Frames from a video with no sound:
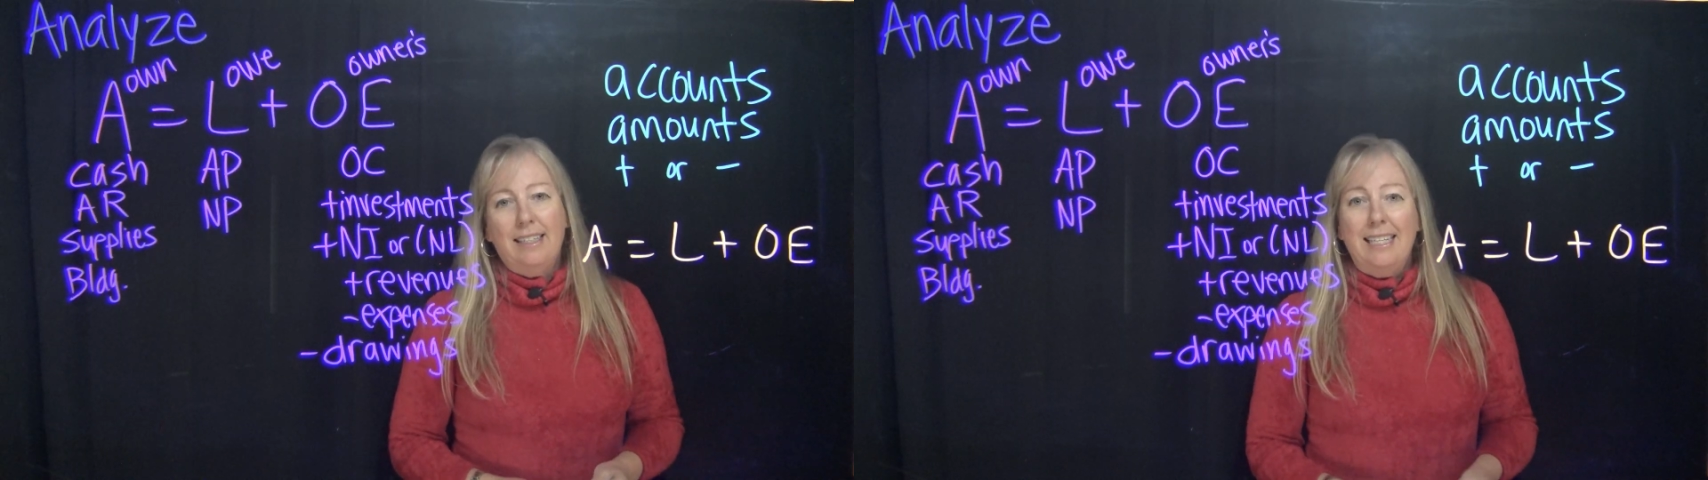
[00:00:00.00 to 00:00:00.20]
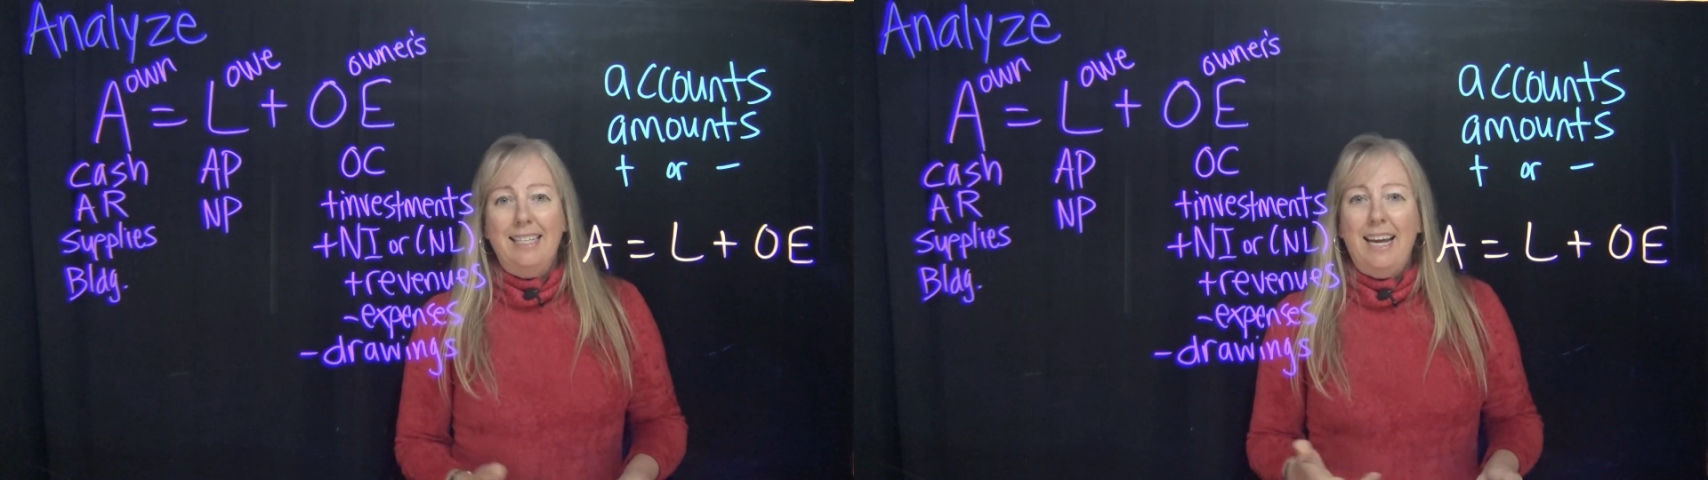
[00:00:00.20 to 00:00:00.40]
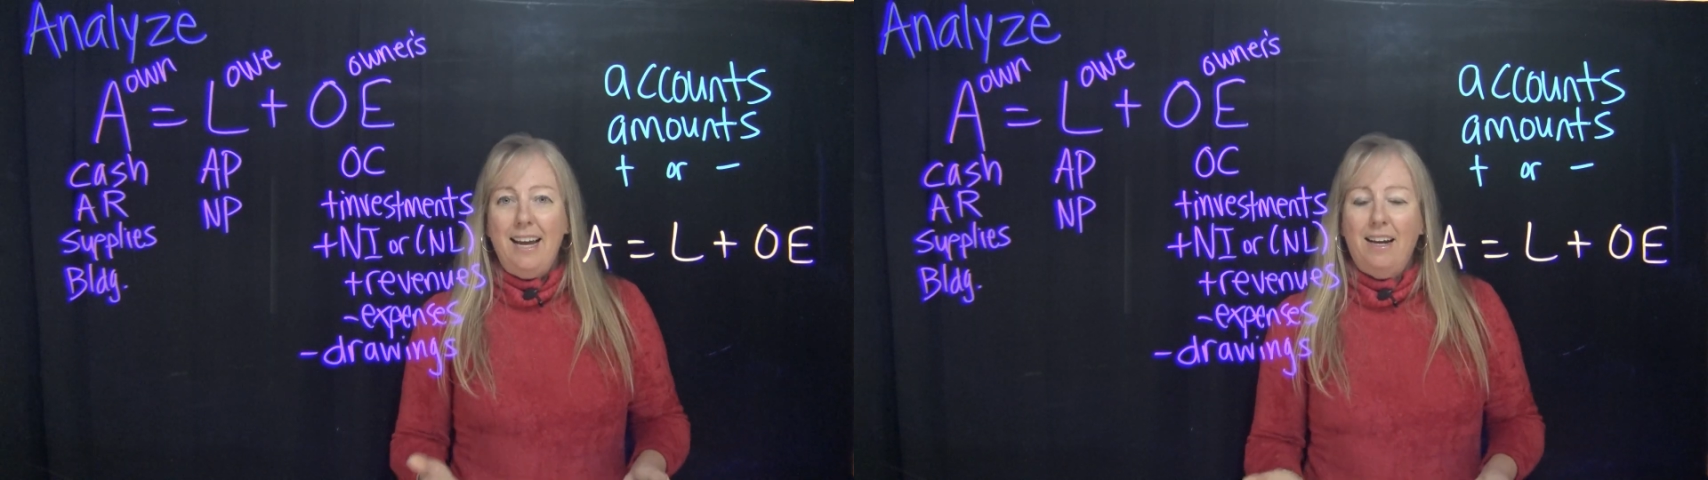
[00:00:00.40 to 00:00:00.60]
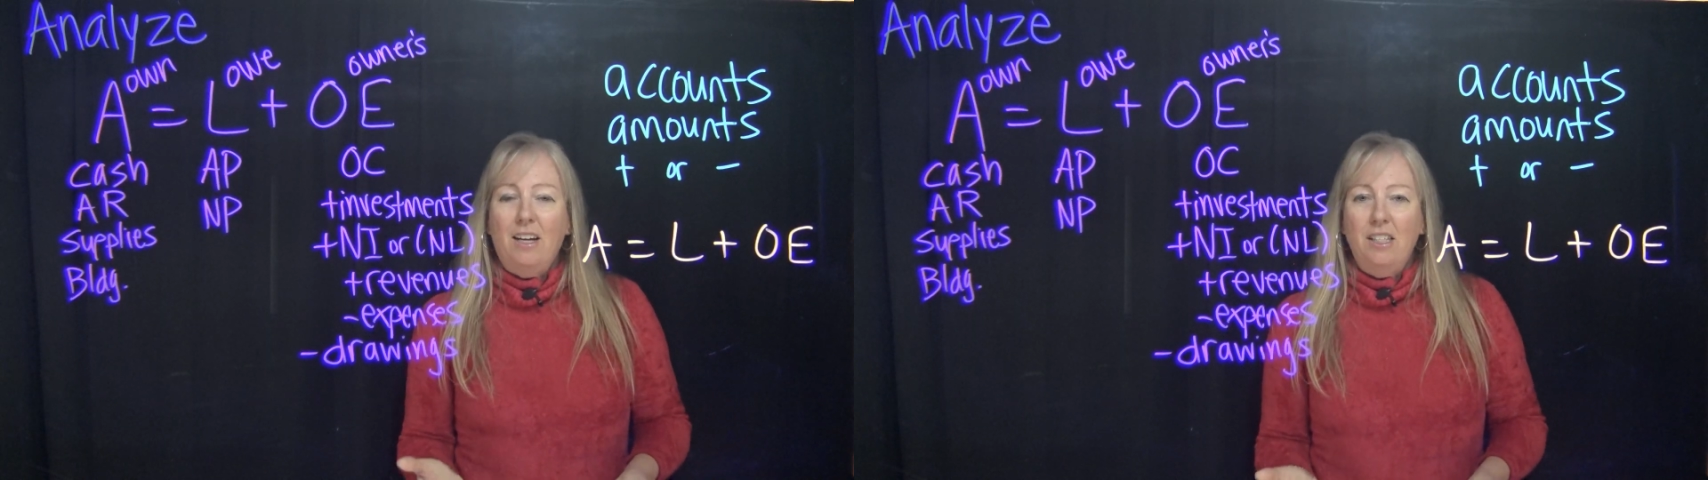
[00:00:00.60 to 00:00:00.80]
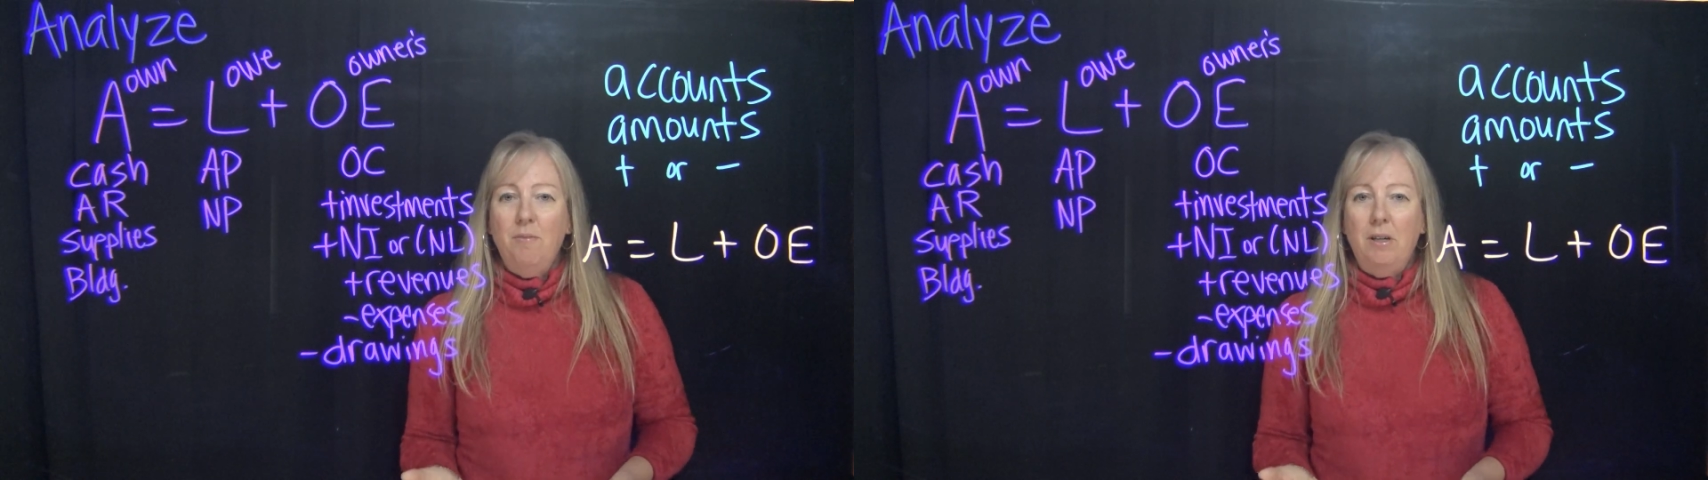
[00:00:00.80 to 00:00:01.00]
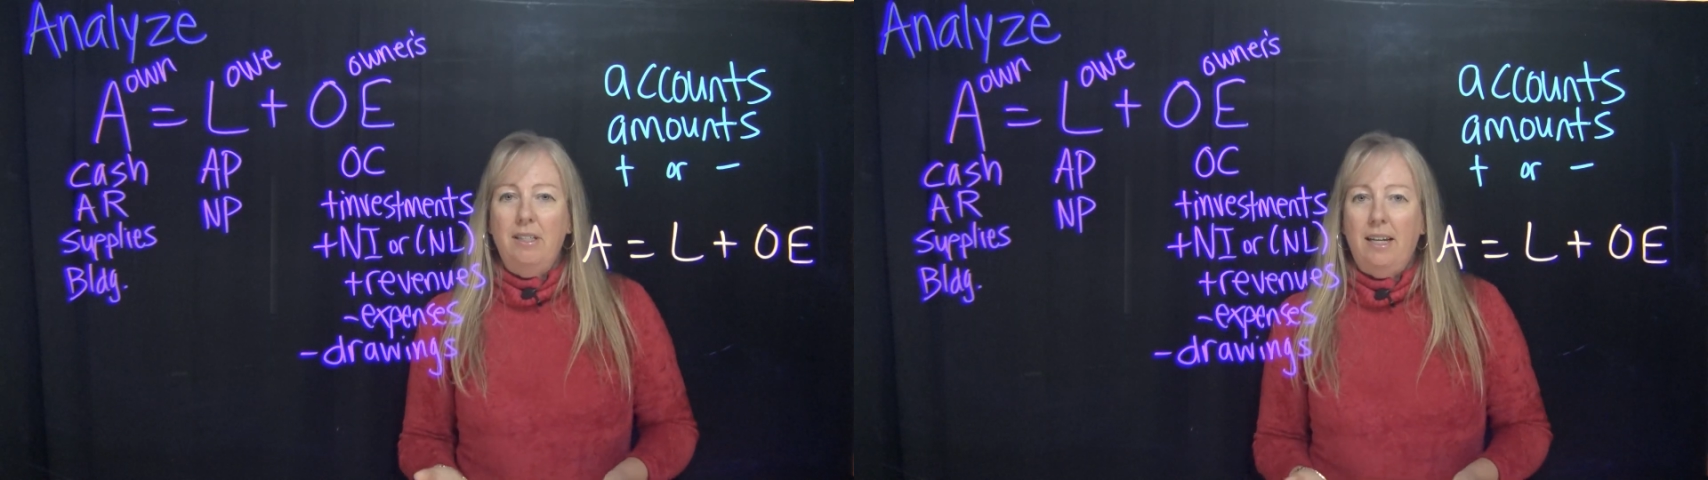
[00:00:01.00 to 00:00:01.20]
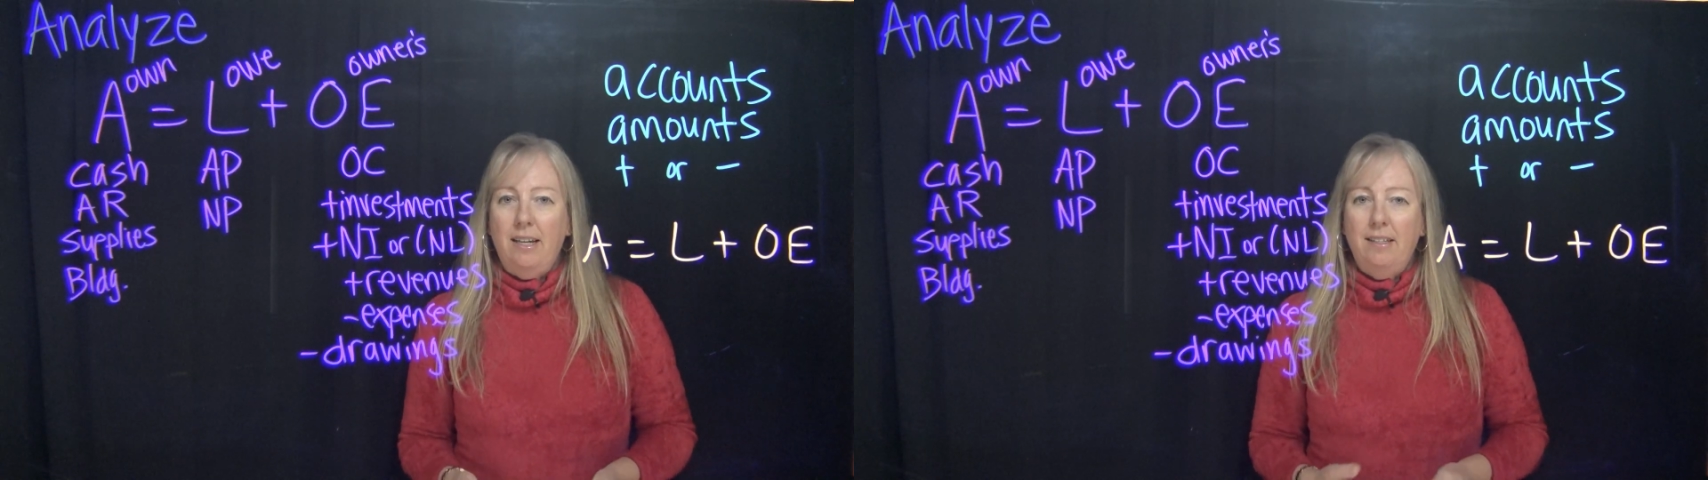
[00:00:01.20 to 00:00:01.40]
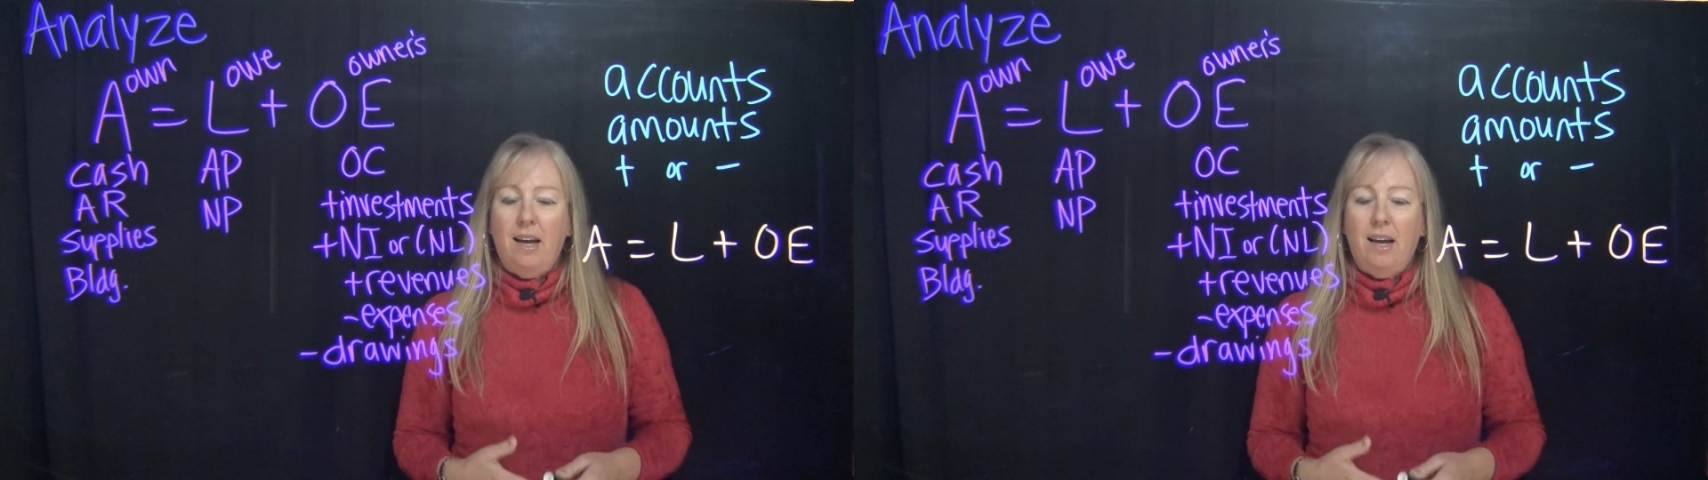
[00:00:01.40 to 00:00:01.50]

let's say a customer says,